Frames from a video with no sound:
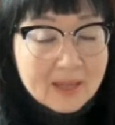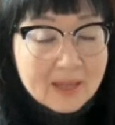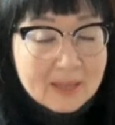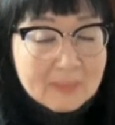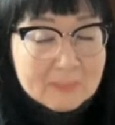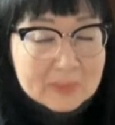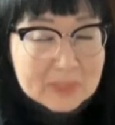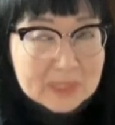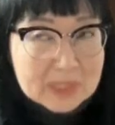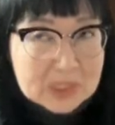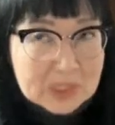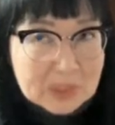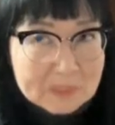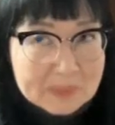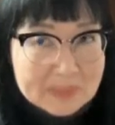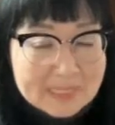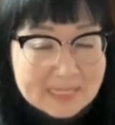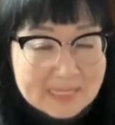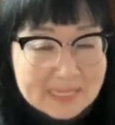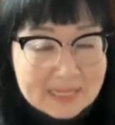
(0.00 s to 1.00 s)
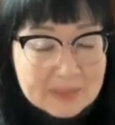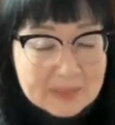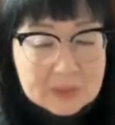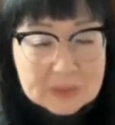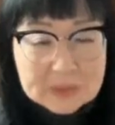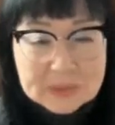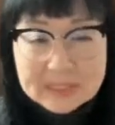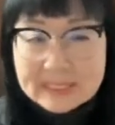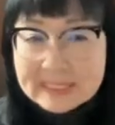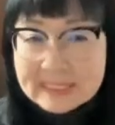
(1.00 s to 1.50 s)
I'm going to jump in again.
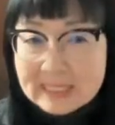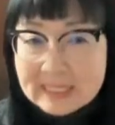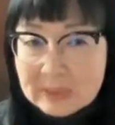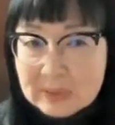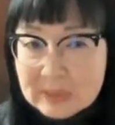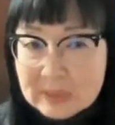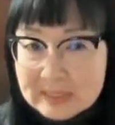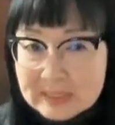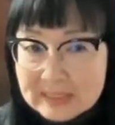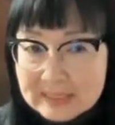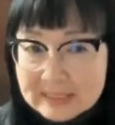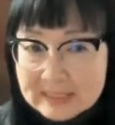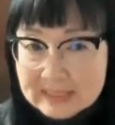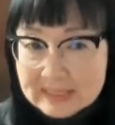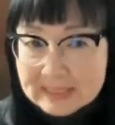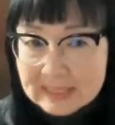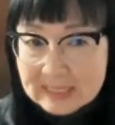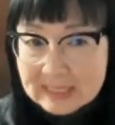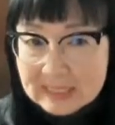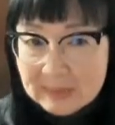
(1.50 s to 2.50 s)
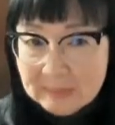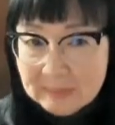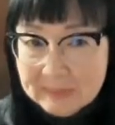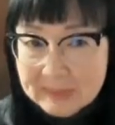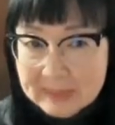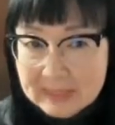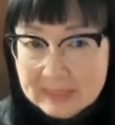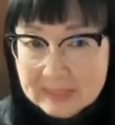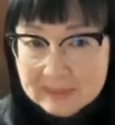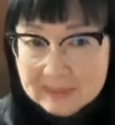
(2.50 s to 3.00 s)
There's another little
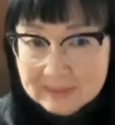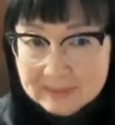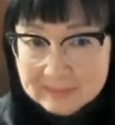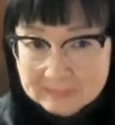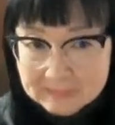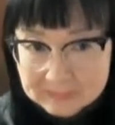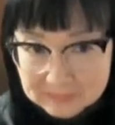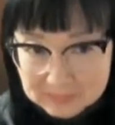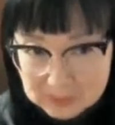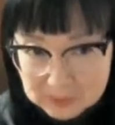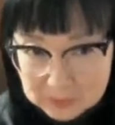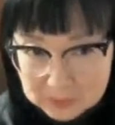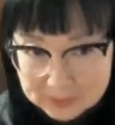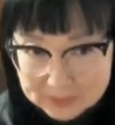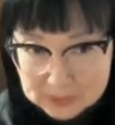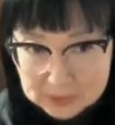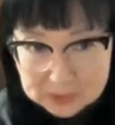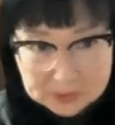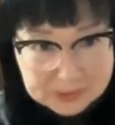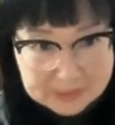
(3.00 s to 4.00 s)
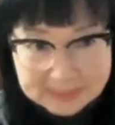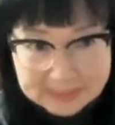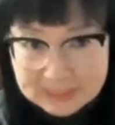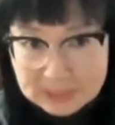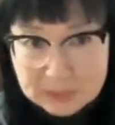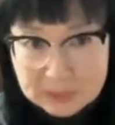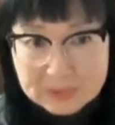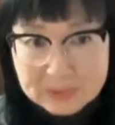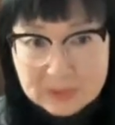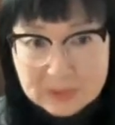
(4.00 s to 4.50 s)
hidden treasure
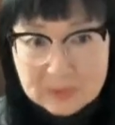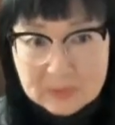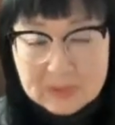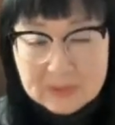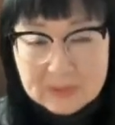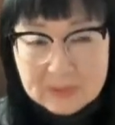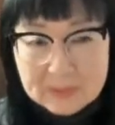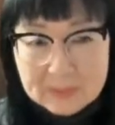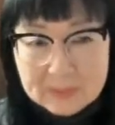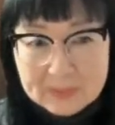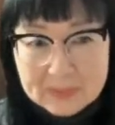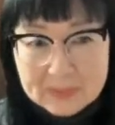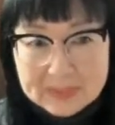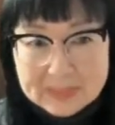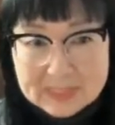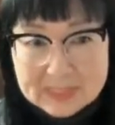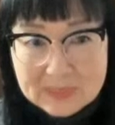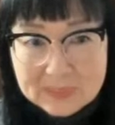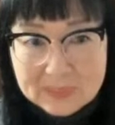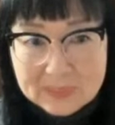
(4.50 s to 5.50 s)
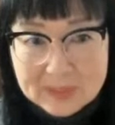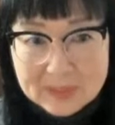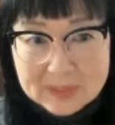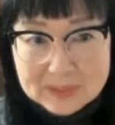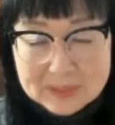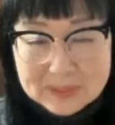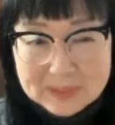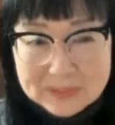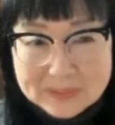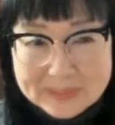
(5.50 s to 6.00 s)
secret with the teapot
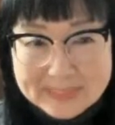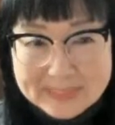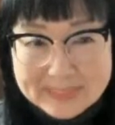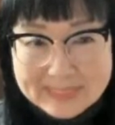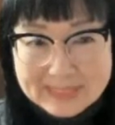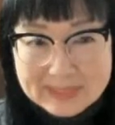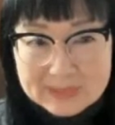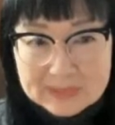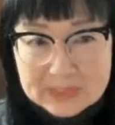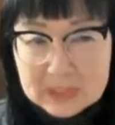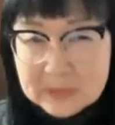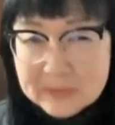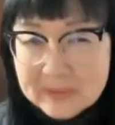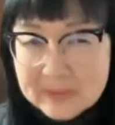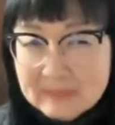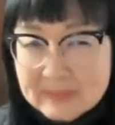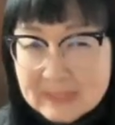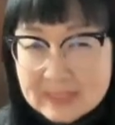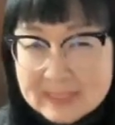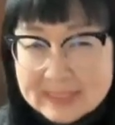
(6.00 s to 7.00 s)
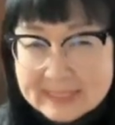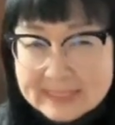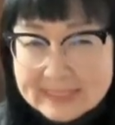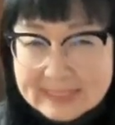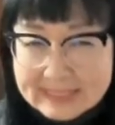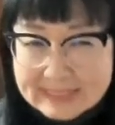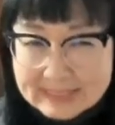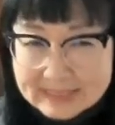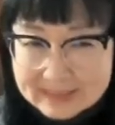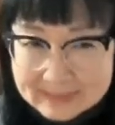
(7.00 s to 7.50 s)
too, isn't there? Didn't you have a little
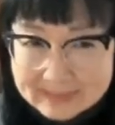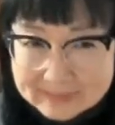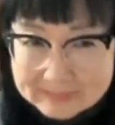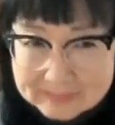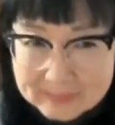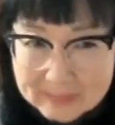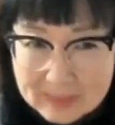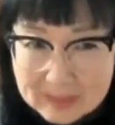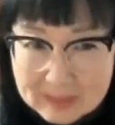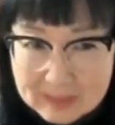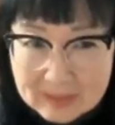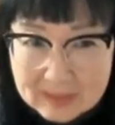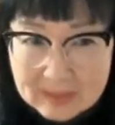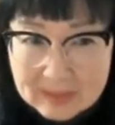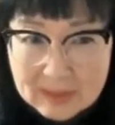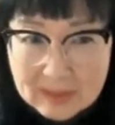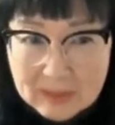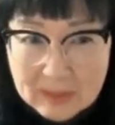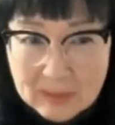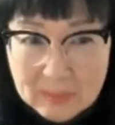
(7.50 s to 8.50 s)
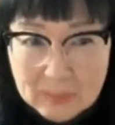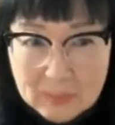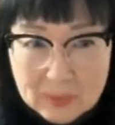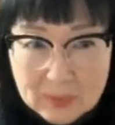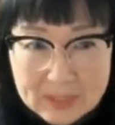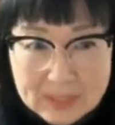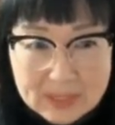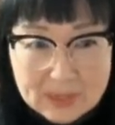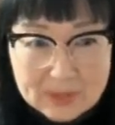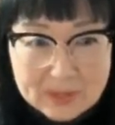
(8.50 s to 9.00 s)
assistant
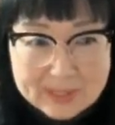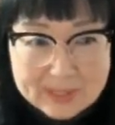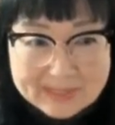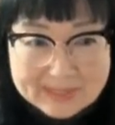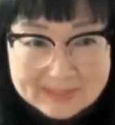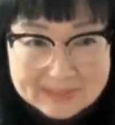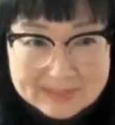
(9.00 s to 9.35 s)
working on it?